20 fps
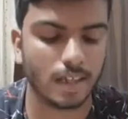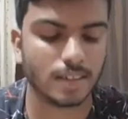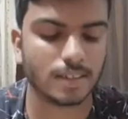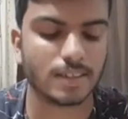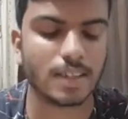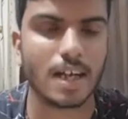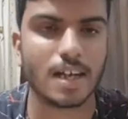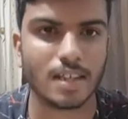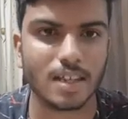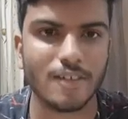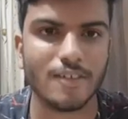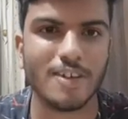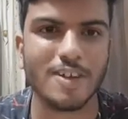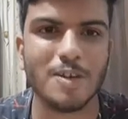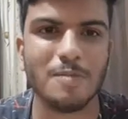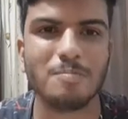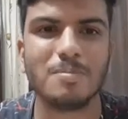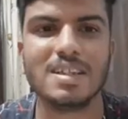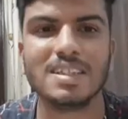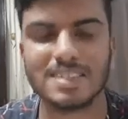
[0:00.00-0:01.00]
us start the video.
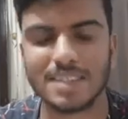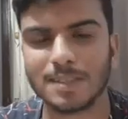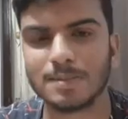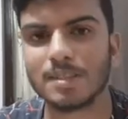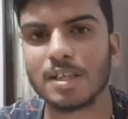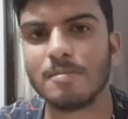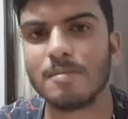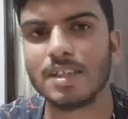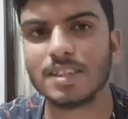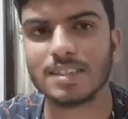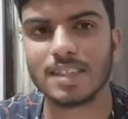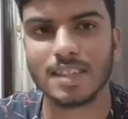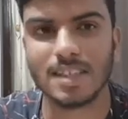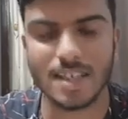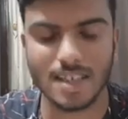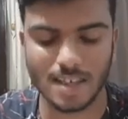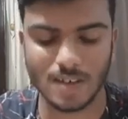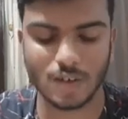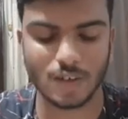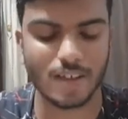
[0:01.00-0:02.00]
Please subscribe my
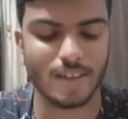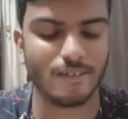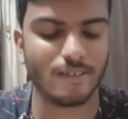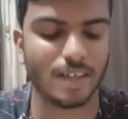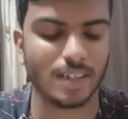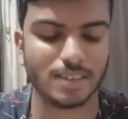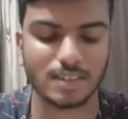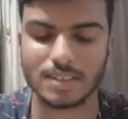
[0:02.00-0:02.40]
channel. Okay friends,